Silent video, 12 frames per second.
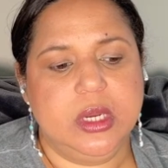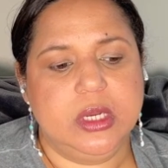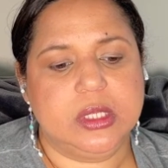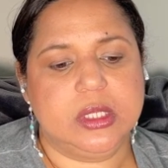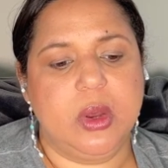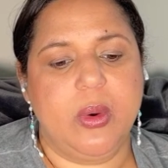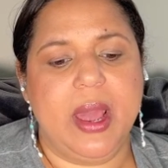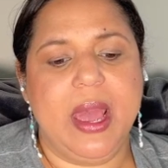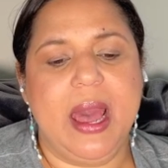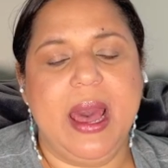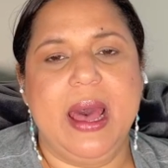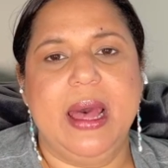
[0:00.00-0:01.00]
So
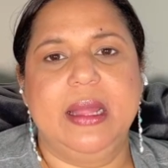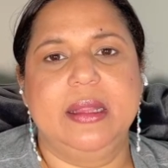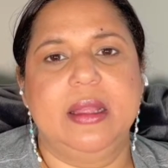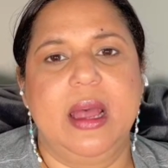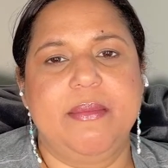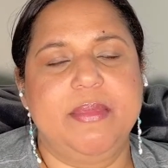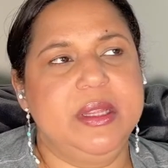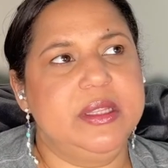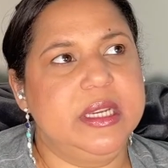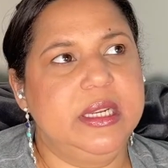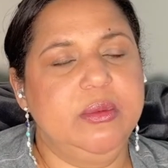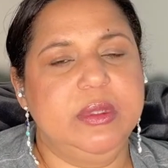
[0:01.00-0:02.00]
I've been
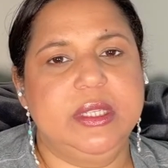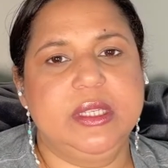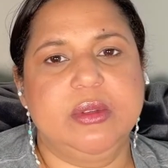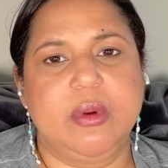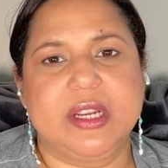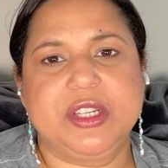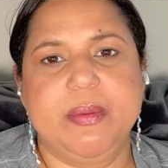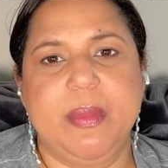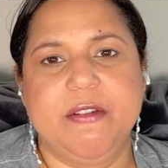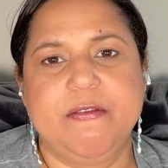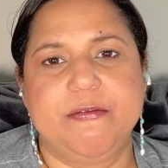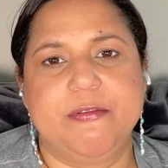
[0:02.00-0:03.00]
dealing with this rash in my
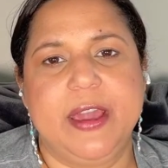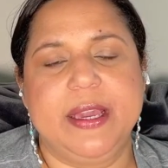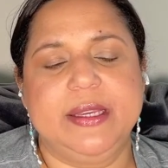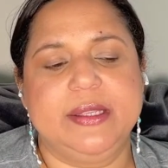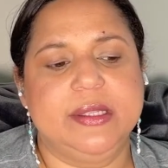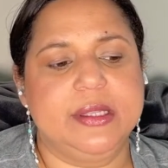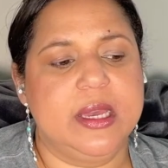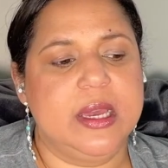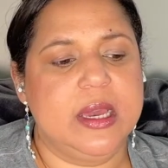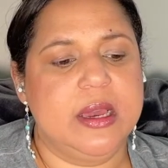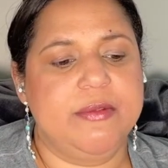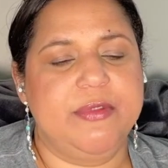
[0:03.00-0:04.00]
face,
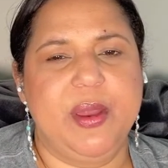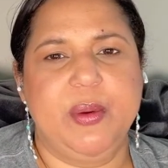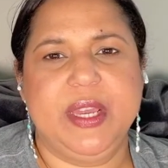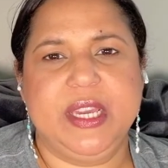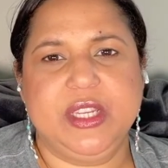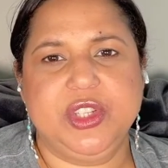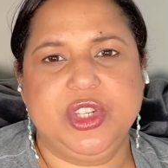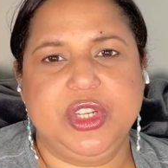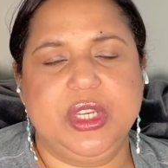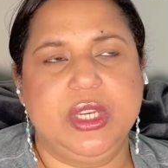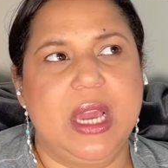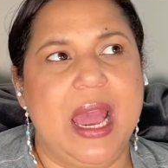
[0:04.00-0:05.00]
very
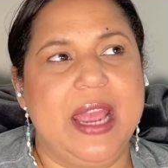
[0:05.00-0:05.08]
itchy. I